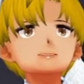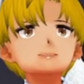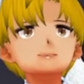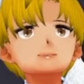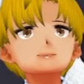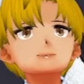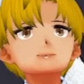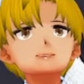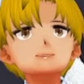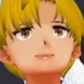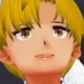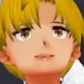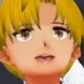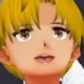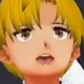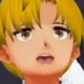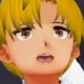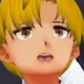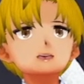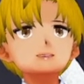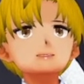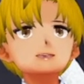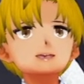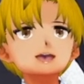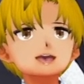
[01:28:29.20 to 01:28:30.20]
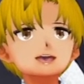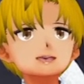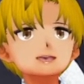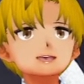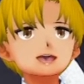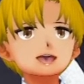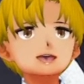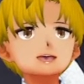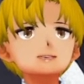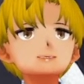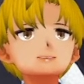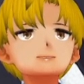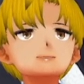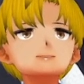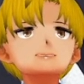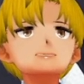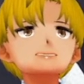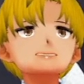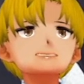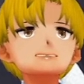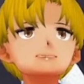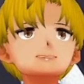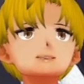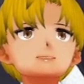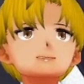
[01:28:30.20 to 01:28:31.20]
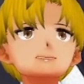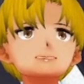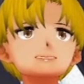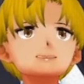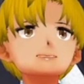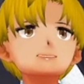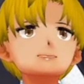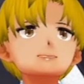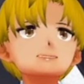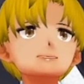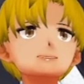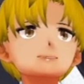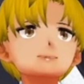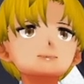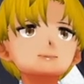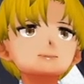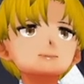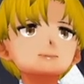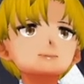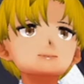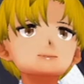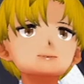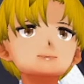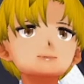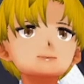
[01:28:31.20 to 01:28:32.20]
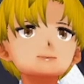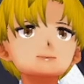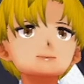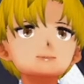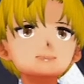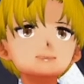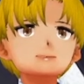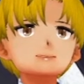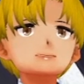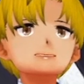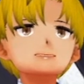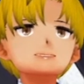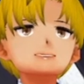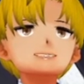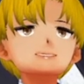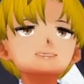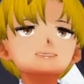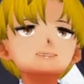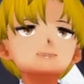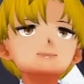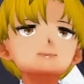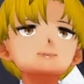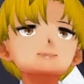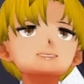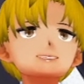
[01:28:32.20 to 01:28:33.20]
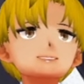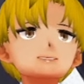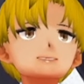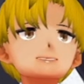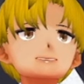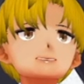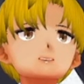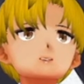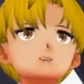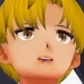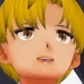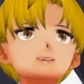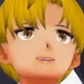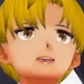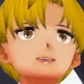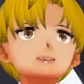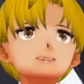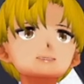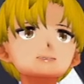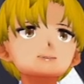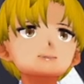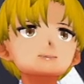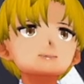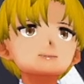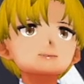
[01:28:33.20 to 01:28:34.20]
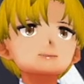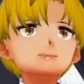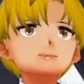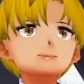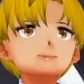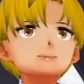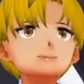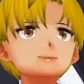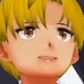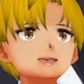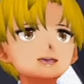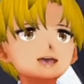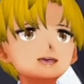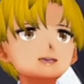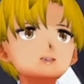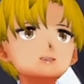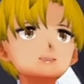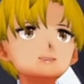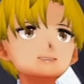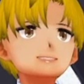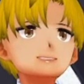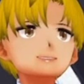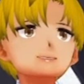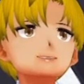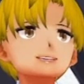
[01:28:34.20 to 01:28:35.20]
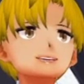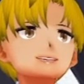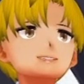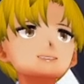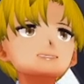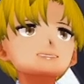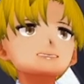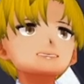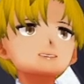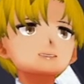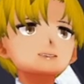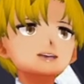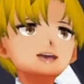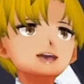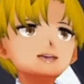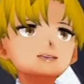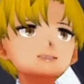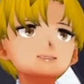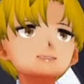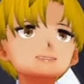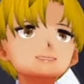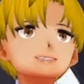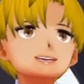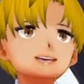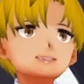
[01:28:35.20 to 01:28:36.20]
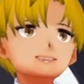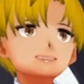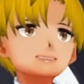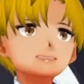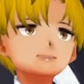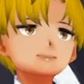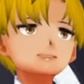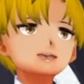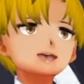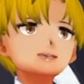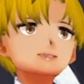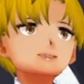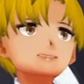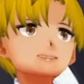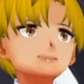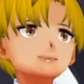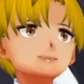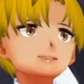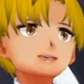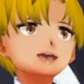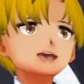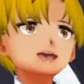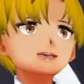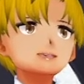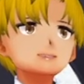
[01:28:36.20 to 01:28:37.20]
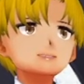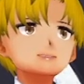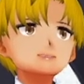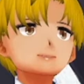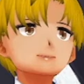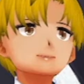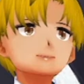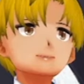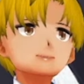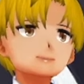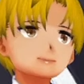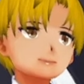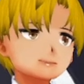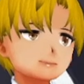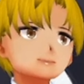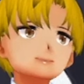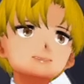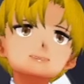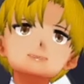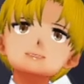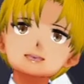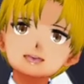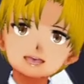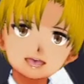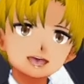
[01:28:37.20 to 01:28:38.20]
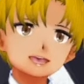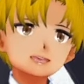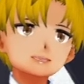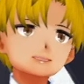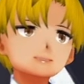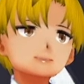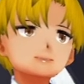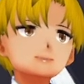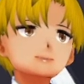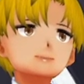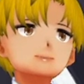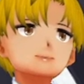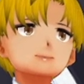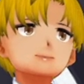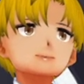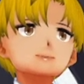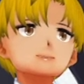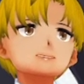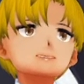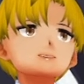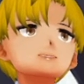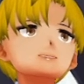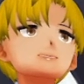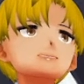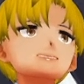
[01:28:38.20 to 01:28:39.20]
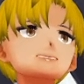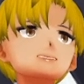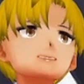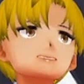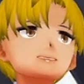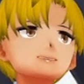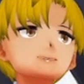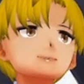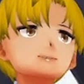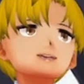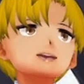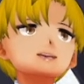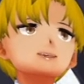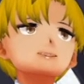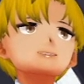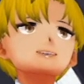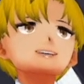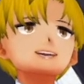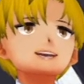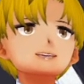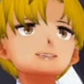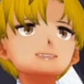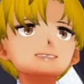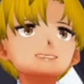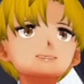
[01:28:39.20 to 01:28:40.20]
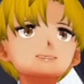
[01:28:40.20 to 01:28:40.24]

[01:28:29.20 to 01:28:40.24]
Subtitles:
No, I honestly needed it. If you didn't express that you were hurt, I would never have realized that I did something wrong. Besides, your feelings are valid.